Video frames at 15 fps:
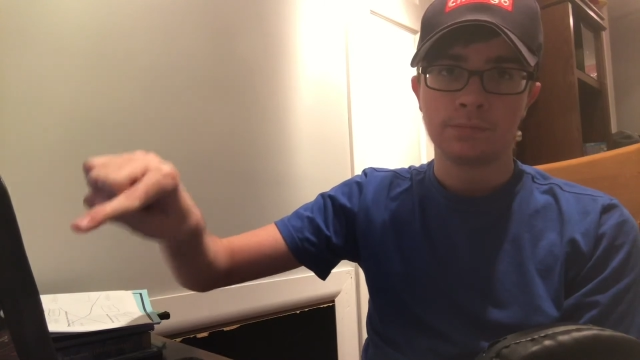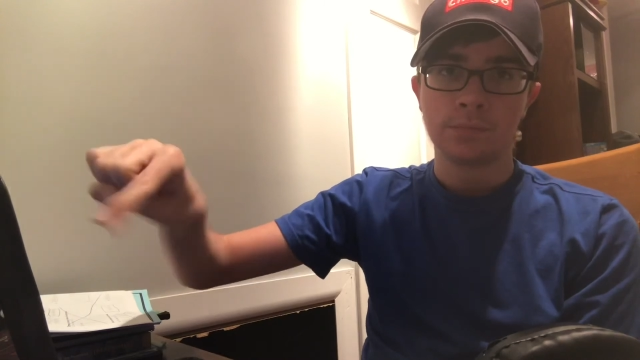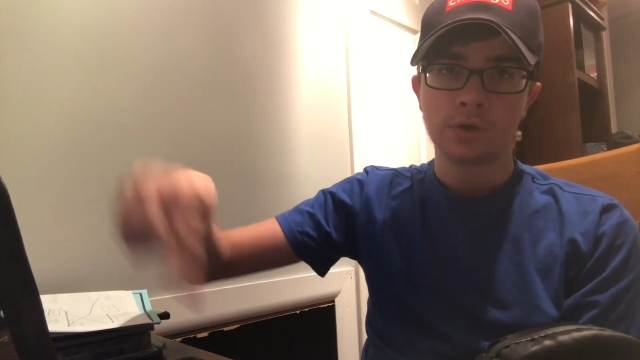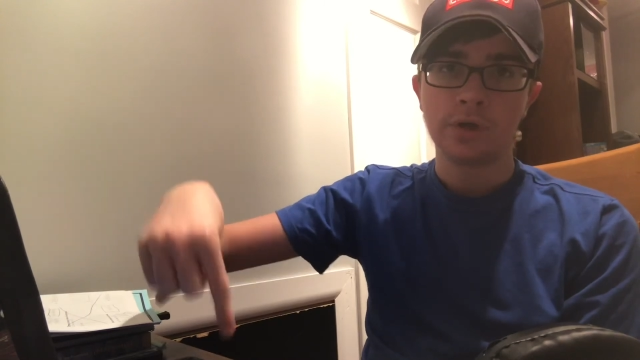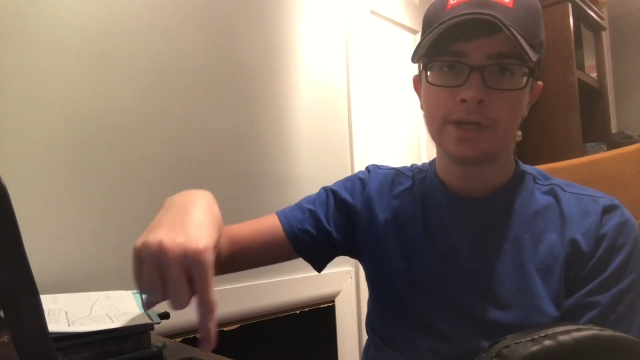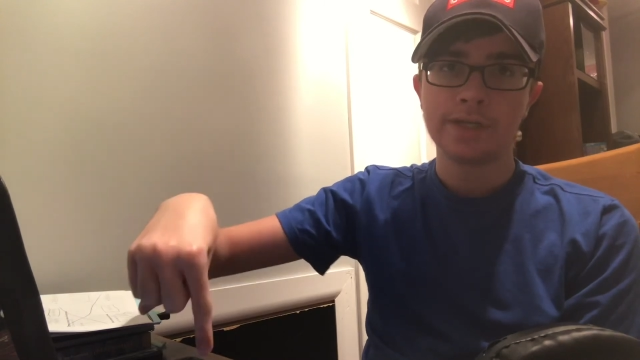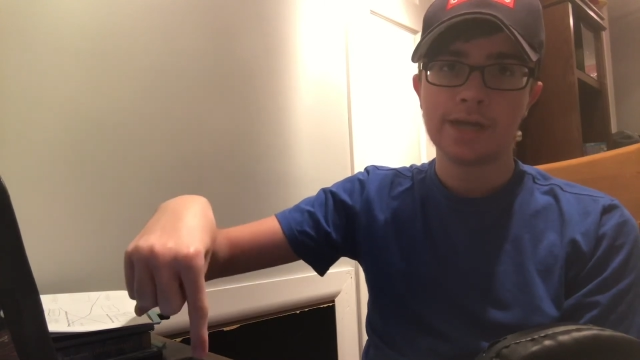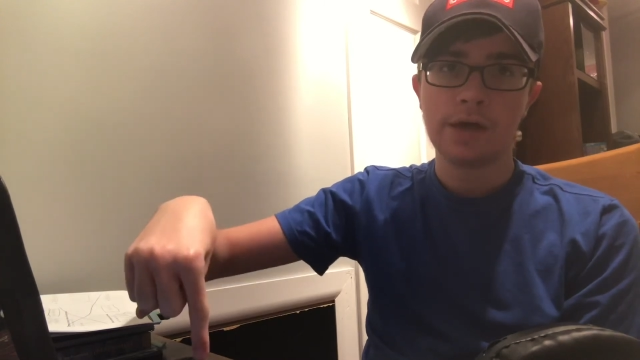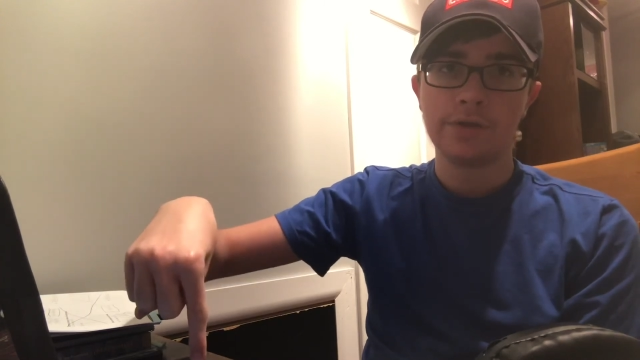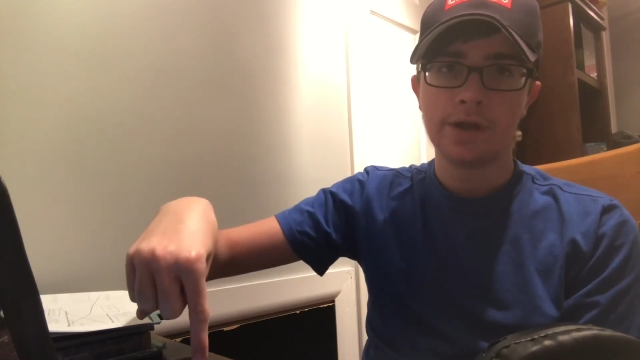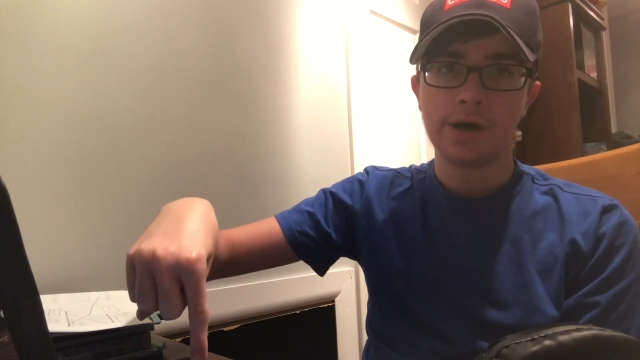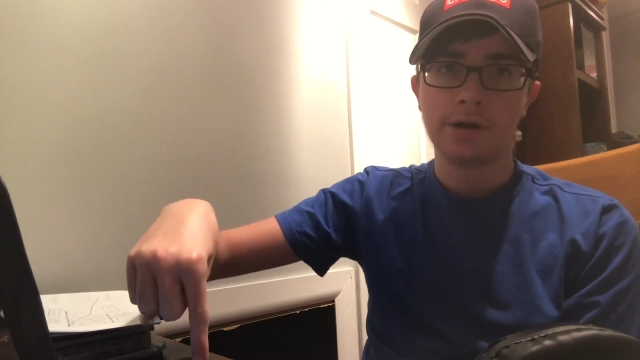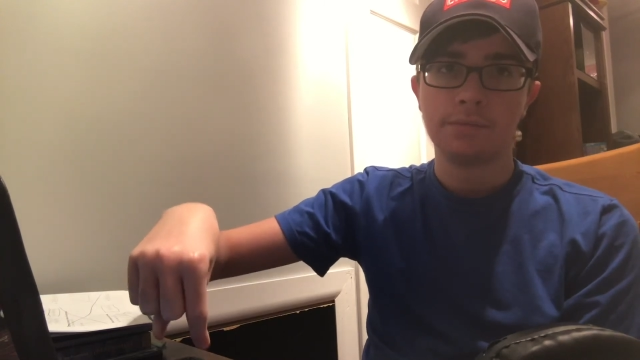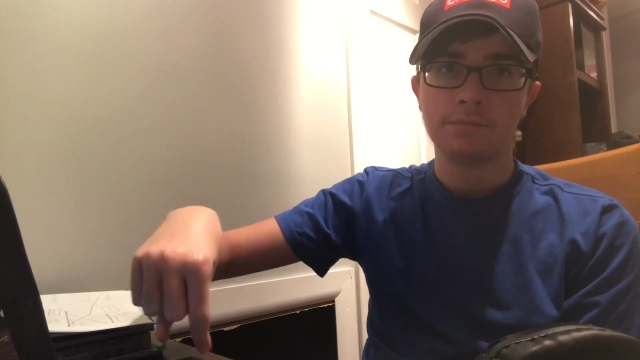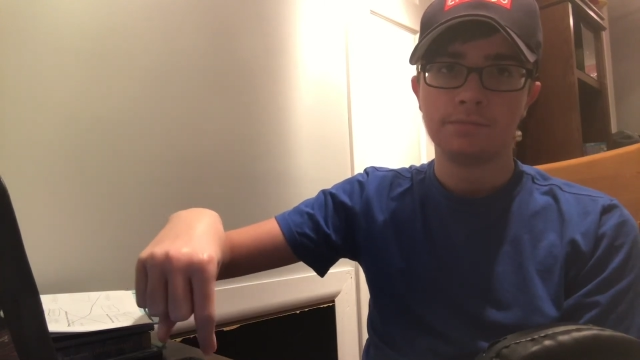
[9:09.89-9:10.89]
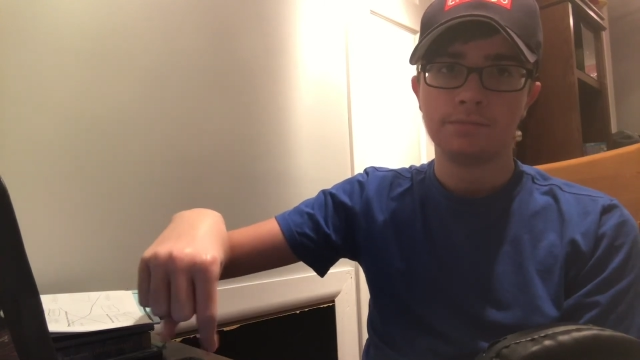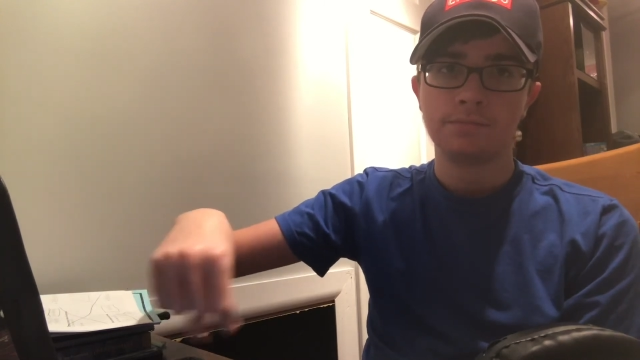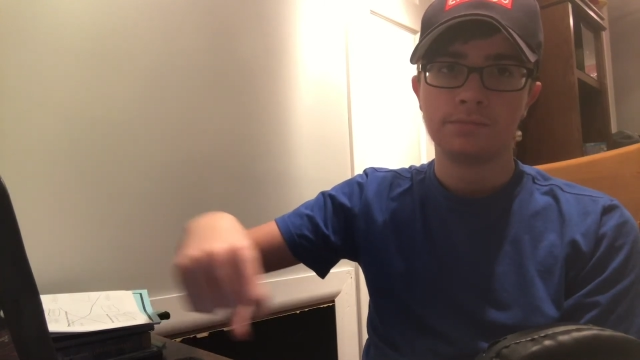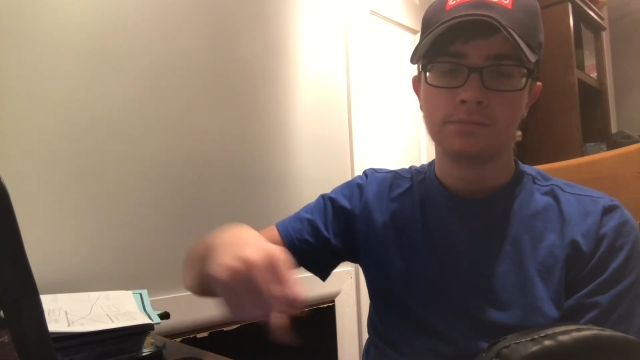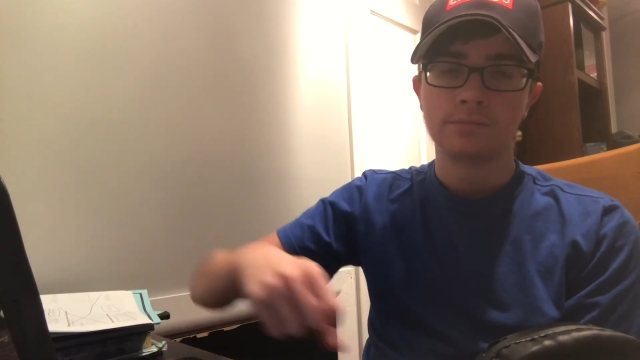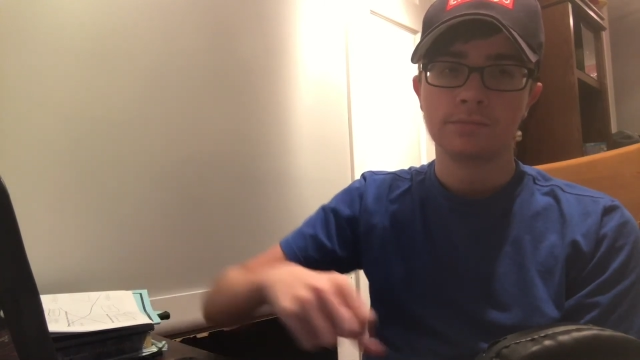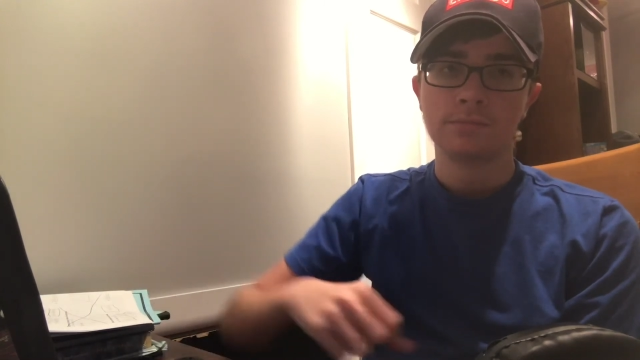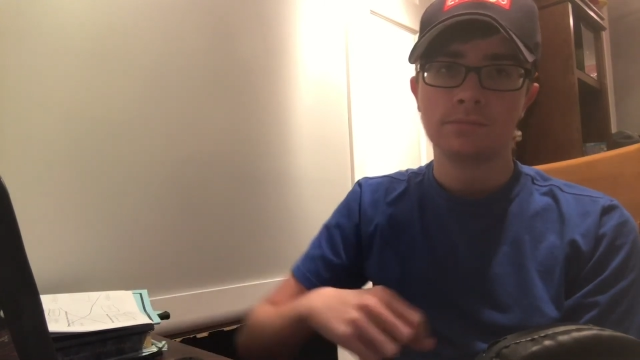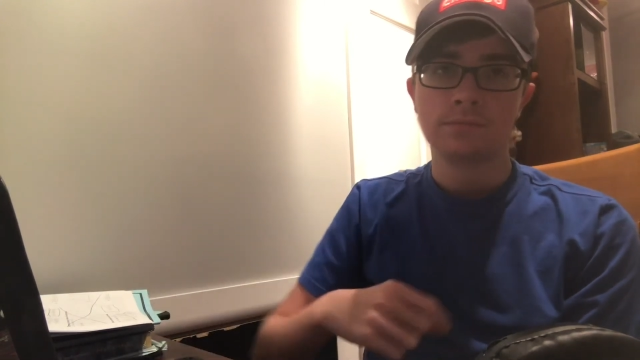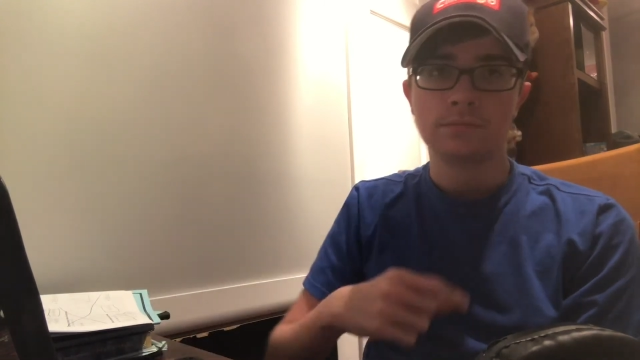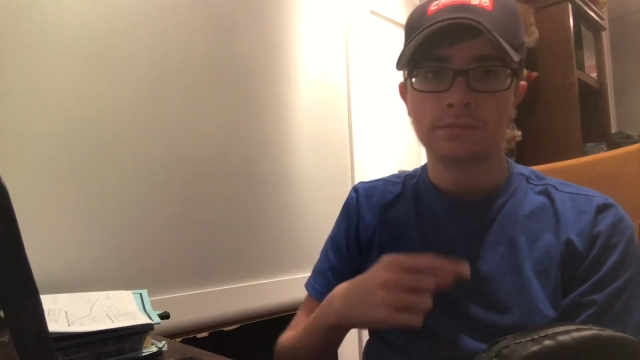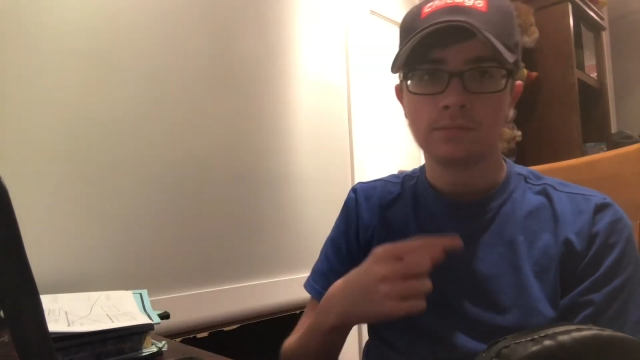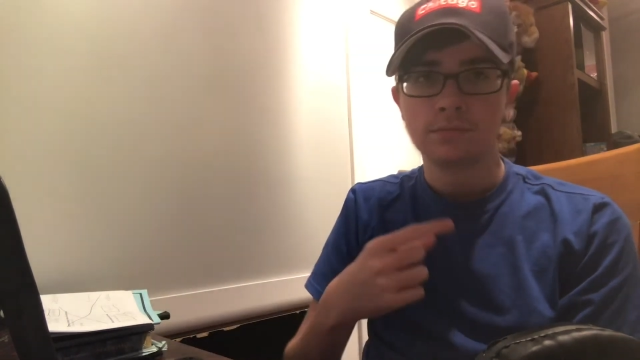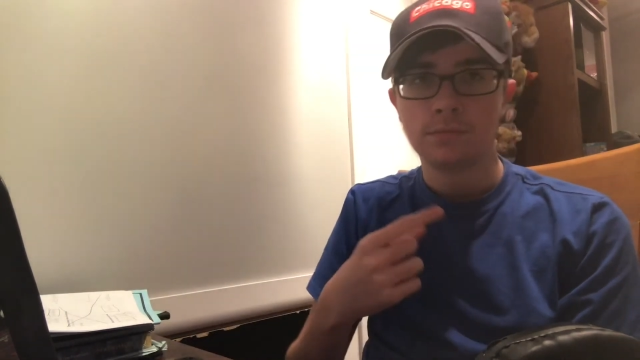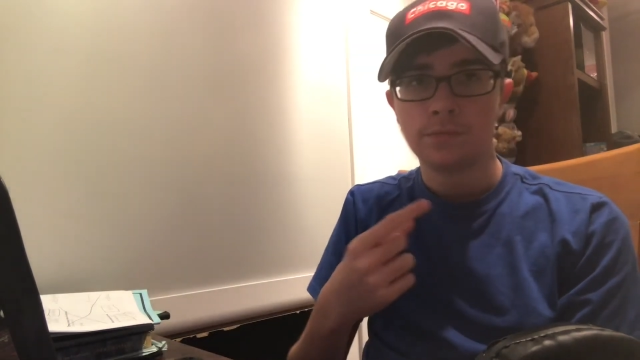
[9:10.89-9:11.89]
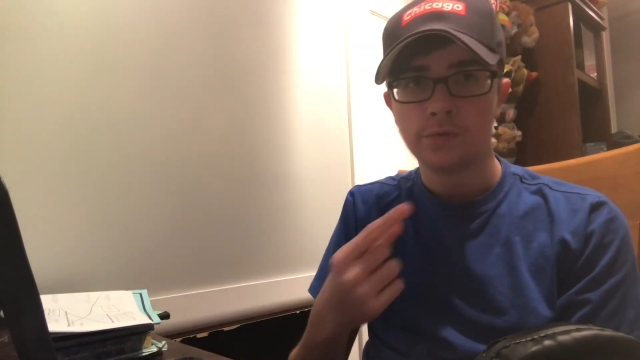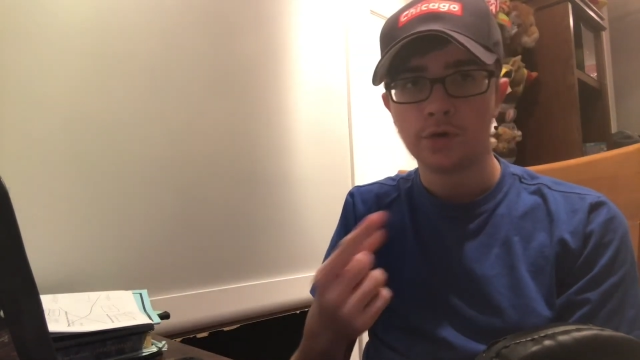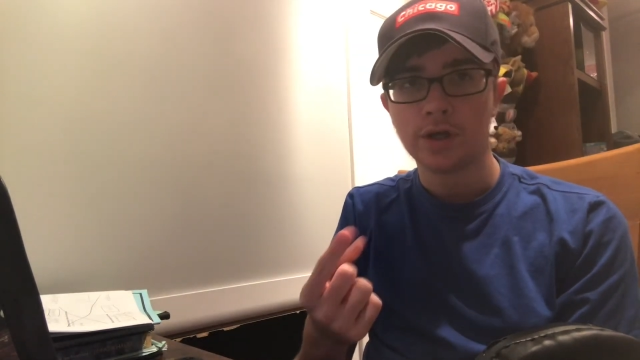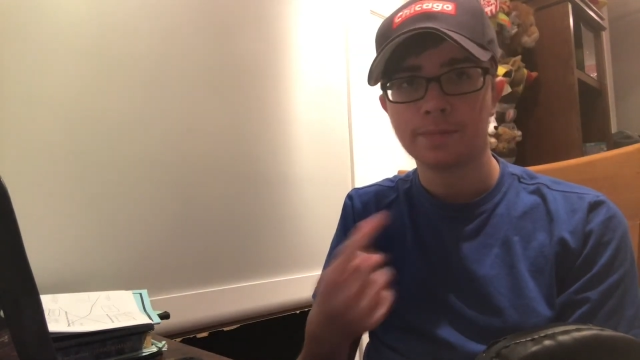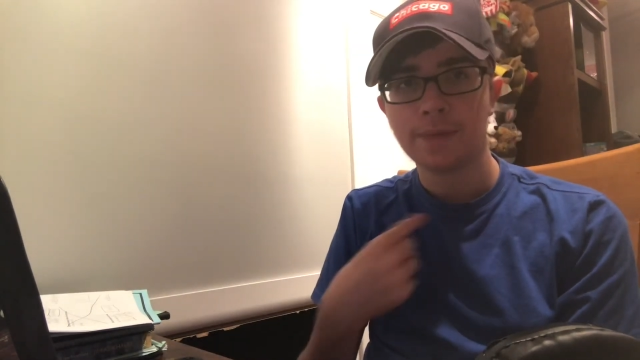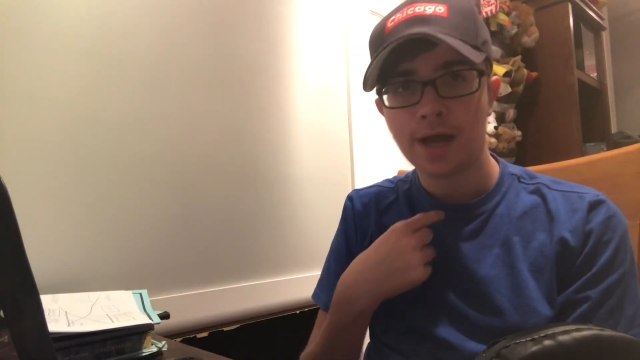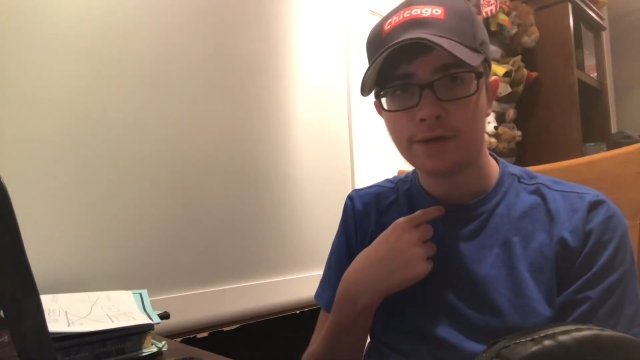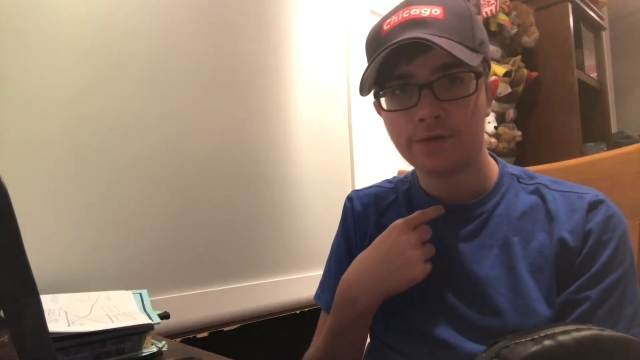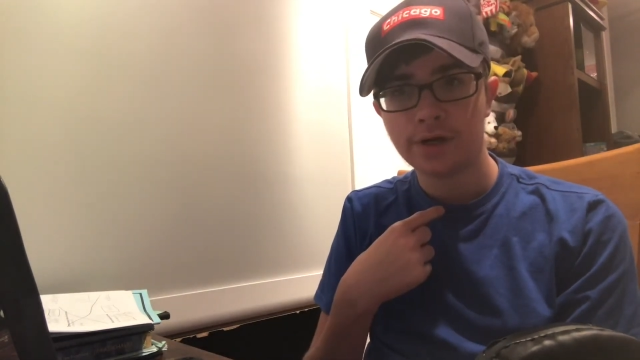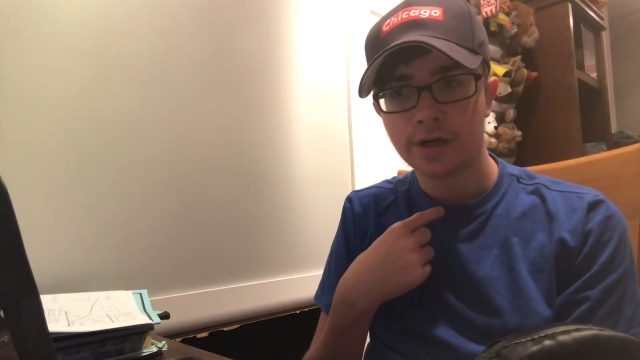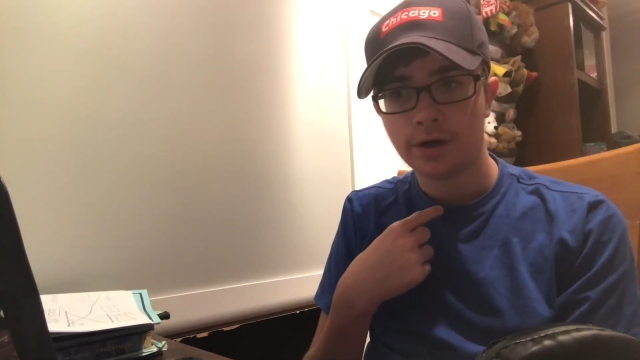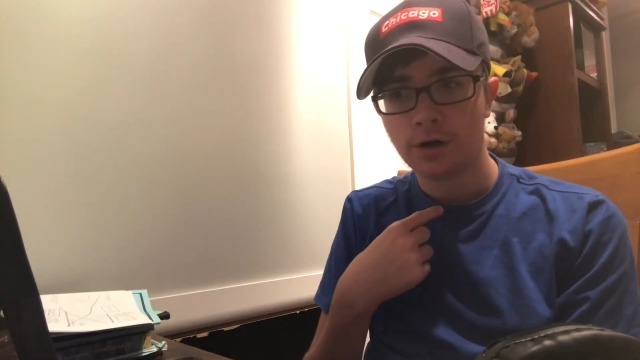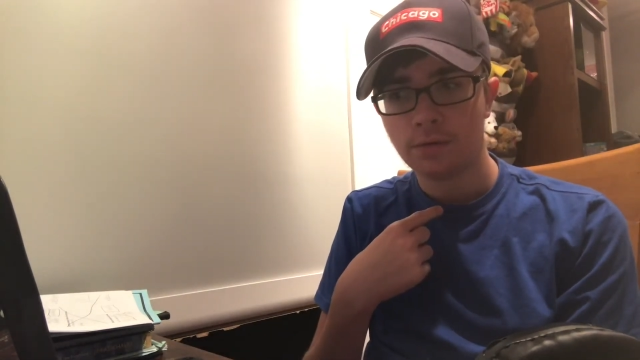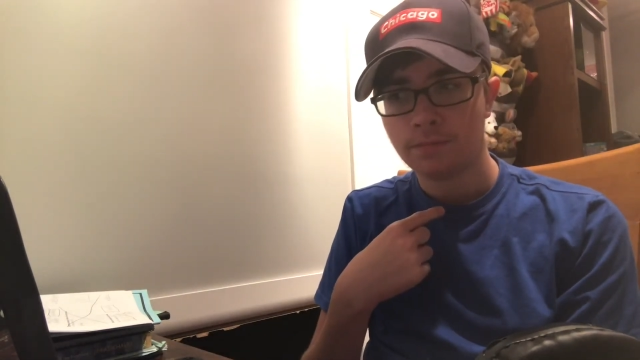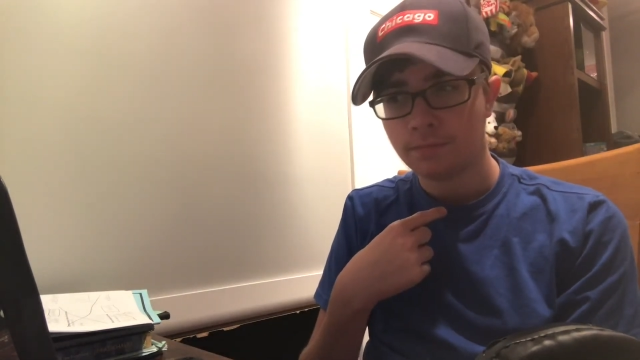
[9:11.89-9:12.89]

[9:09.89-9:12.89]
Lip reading: click it down there. If you like my video,